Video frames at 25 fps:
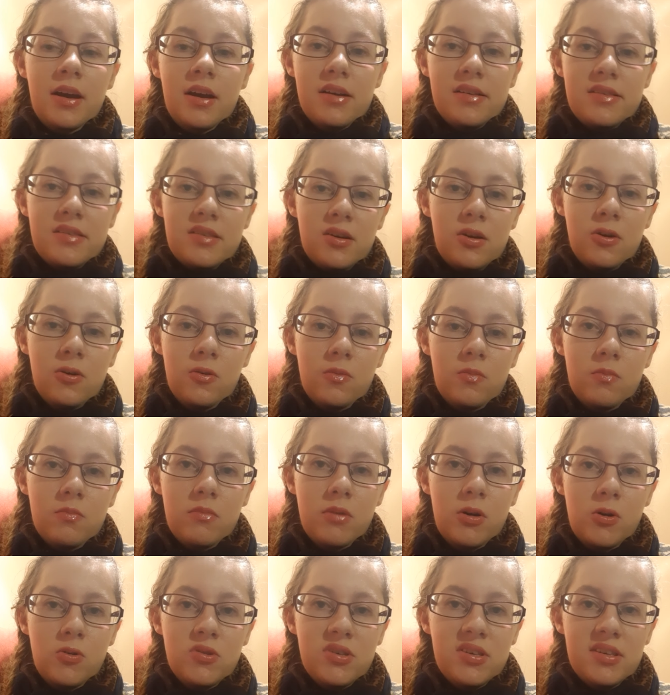So
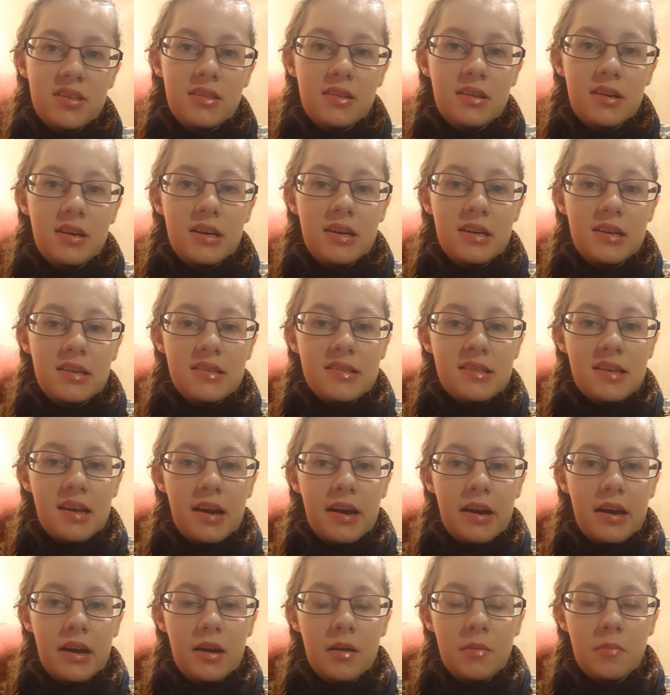most of these
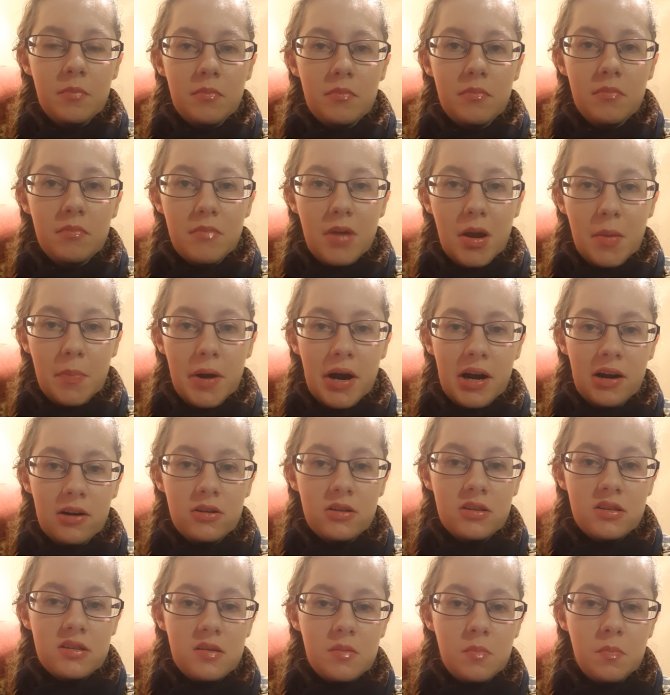my
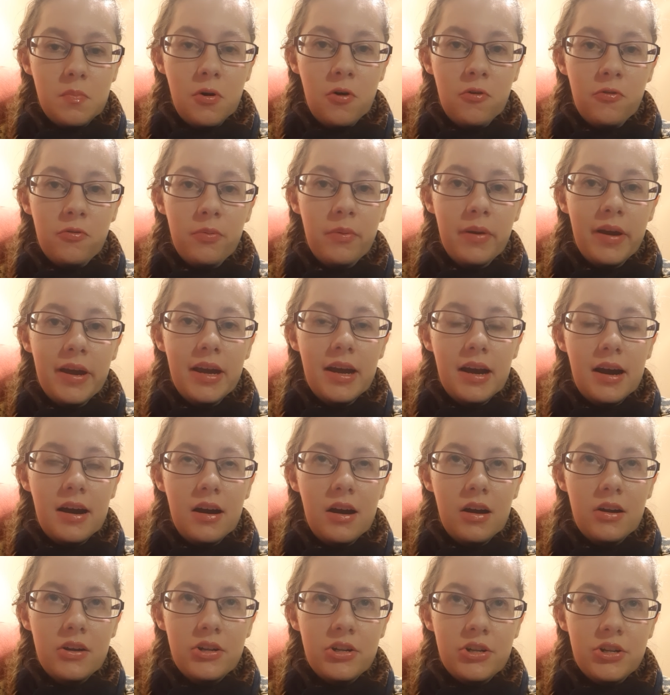parents bought for me
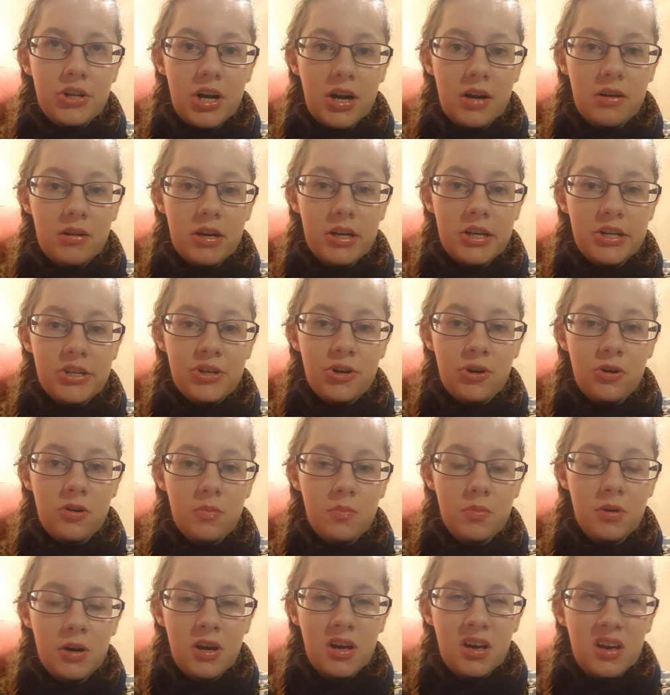at a charity
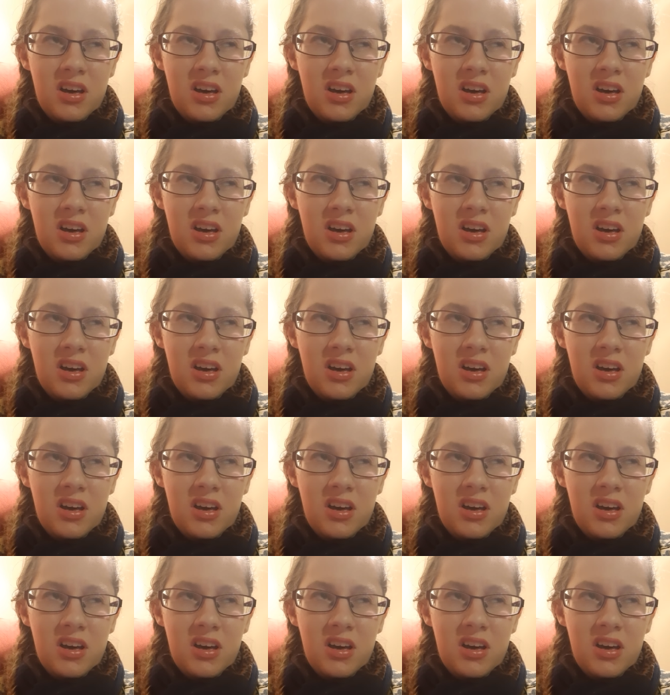shop.